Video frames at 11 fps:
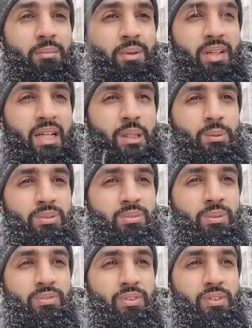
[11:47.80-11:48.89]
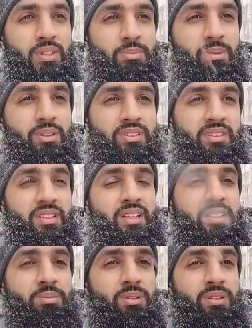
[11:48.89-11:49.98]
And now we're experiencing the
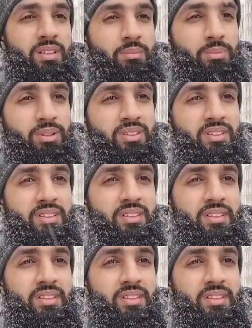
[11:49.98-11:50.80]
nice winter in Bursa.